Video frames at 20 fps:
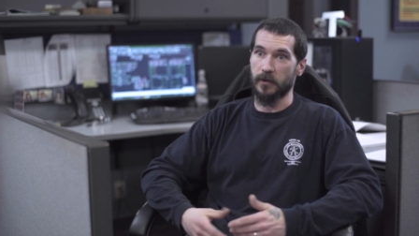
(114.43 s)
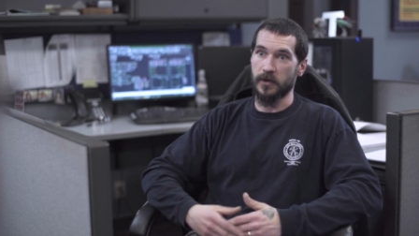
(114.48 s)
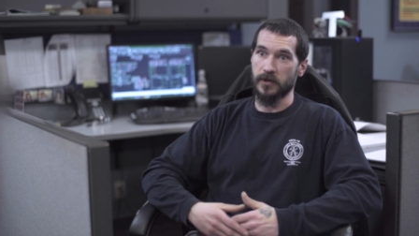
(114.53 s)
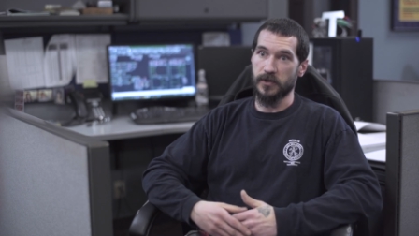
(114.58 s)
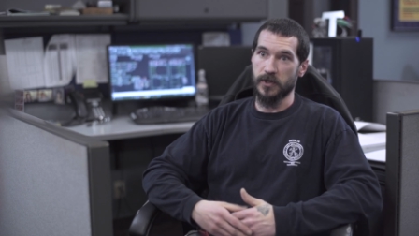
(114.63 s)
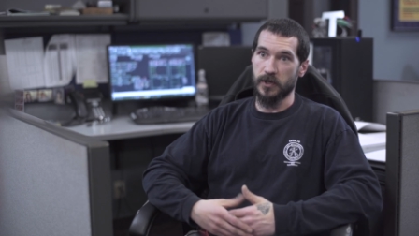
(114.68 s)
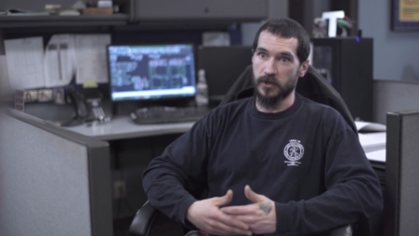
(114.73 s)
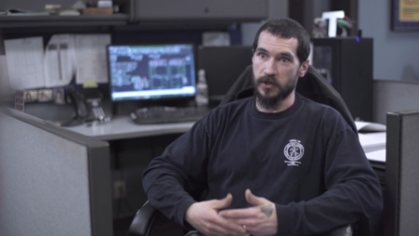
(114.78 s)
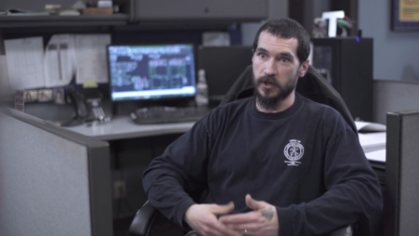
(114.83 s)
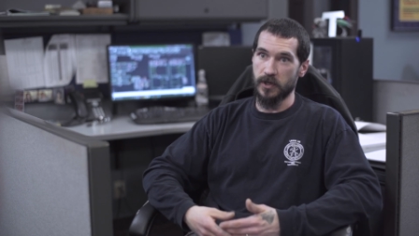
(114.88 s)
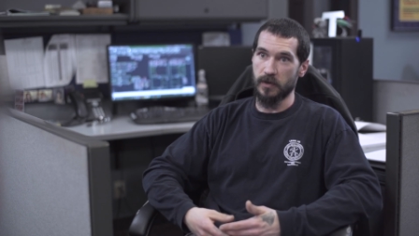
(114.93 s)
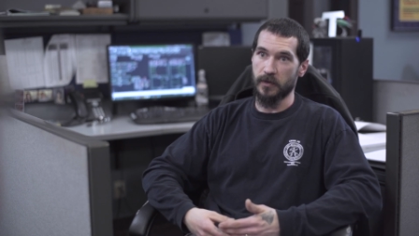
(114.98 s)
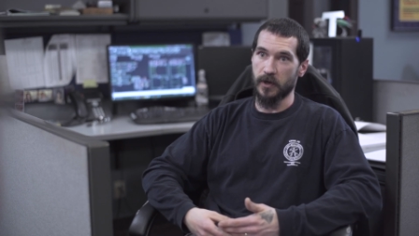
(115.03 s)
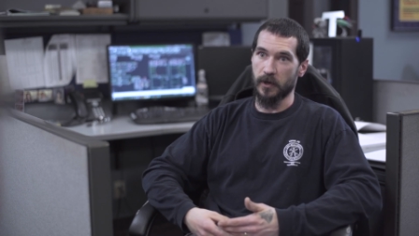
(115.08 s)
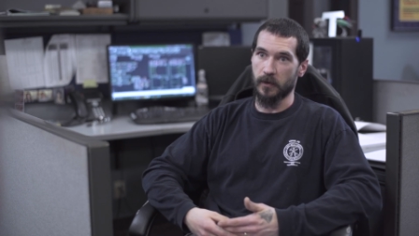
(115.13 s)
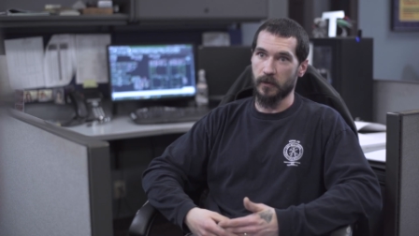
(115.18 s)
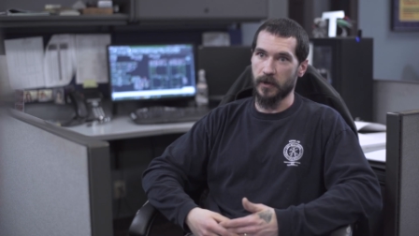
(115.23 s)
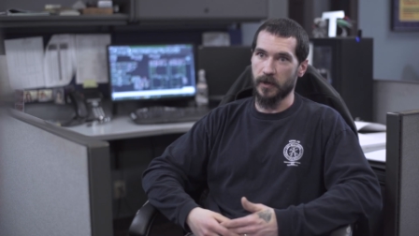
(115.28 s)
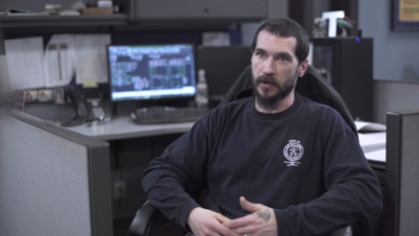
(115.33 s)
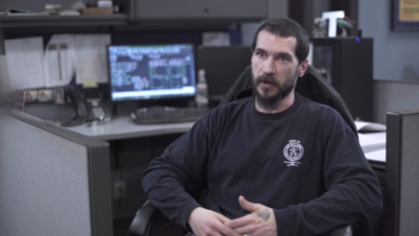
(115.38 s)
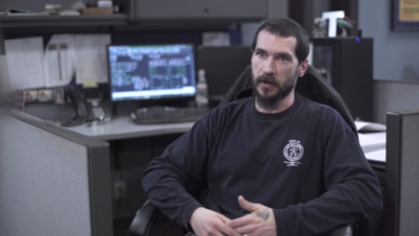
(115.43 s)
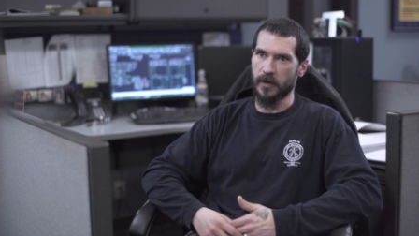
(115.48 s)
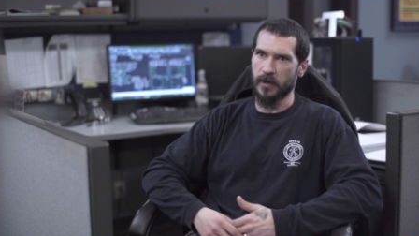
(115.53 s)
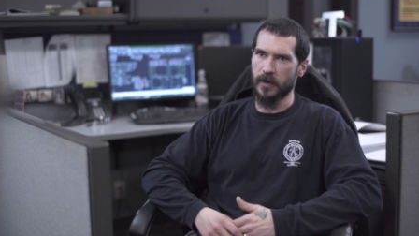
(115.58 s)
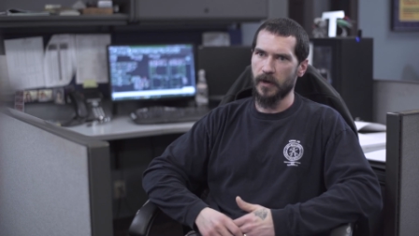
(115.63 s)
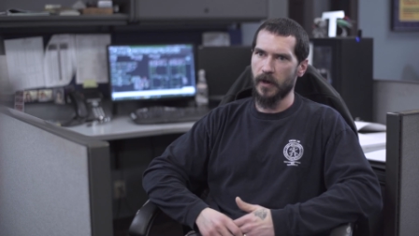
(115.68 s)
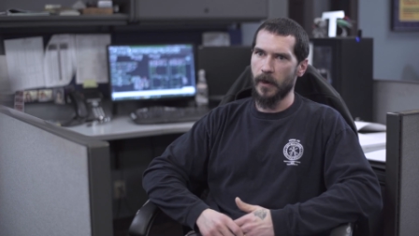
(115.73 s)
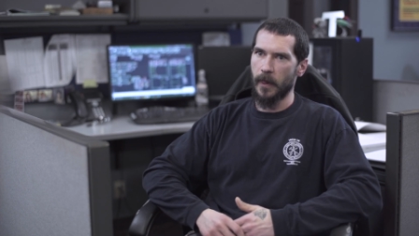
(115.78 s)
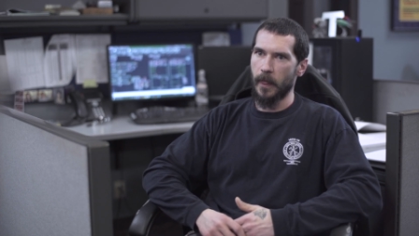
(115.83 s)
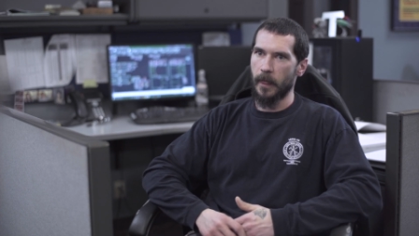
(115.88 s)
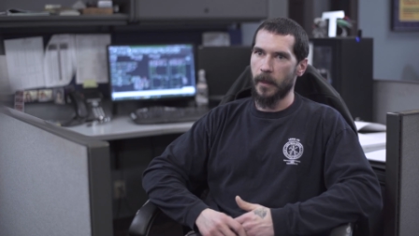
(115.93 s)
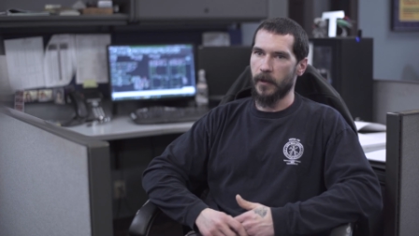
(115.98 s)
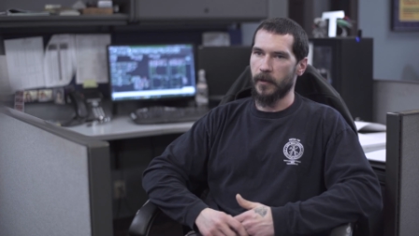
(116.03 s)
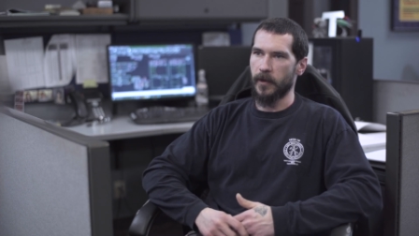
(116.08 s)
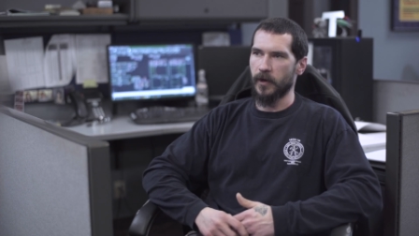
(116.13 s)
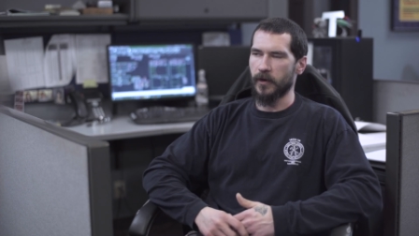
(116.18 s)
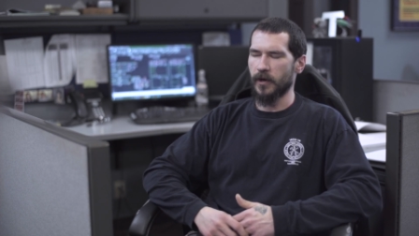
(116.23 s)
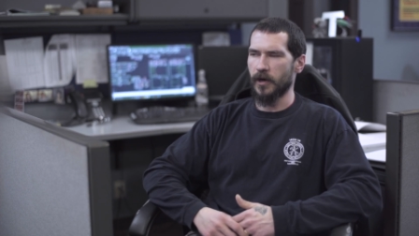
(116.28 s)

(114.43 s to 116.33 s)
When you say sheet metal worker, they think,